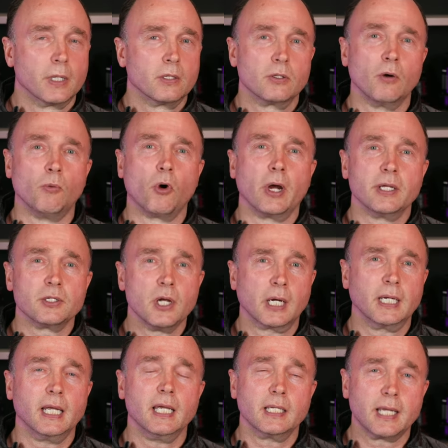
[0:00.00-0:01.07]
don't worry, it's not
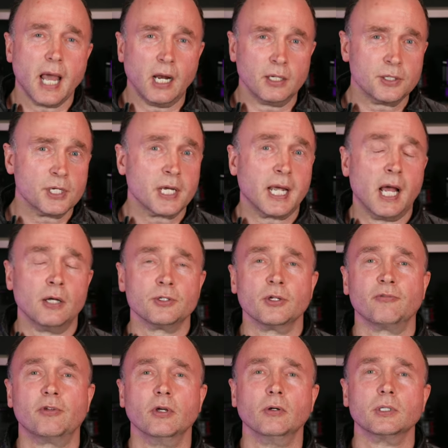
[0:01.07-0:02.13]
going to eat gallons and gallons
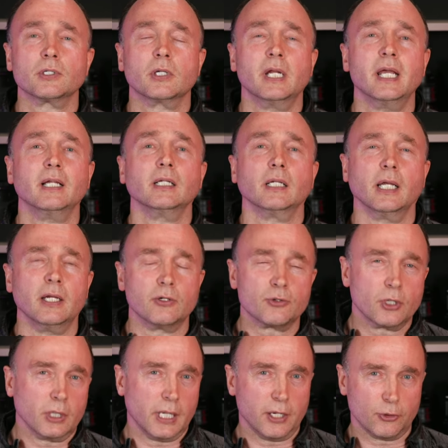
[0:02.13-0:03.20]
of fuel. It's going to eat liters
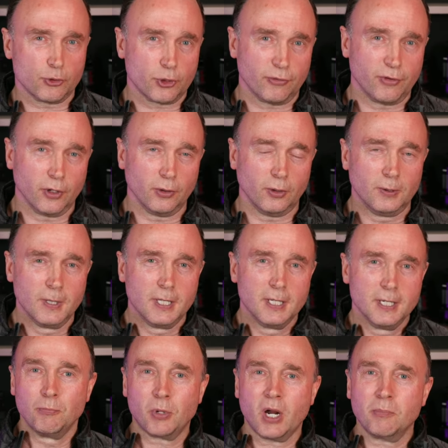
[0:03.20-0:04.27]
and liters of fuel.
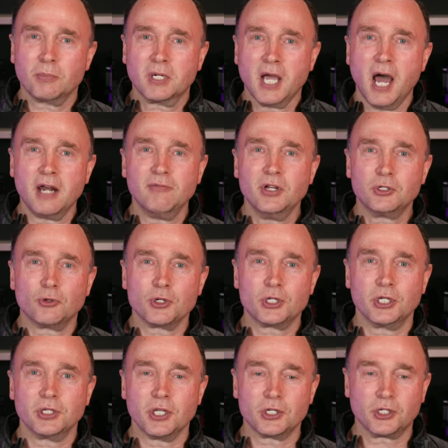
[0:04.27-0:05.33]
But I'm kind of
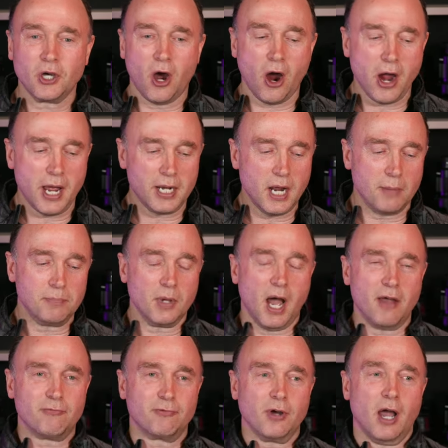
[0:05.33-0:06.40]
interested in this car, and
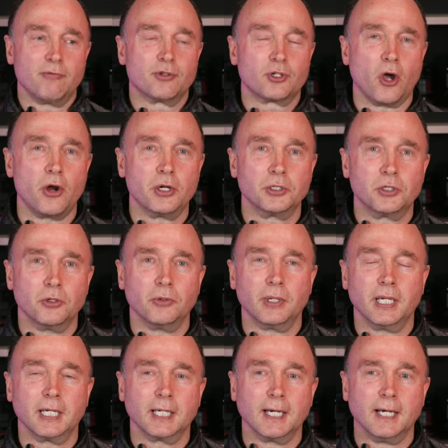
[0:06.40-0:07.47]
I've started doing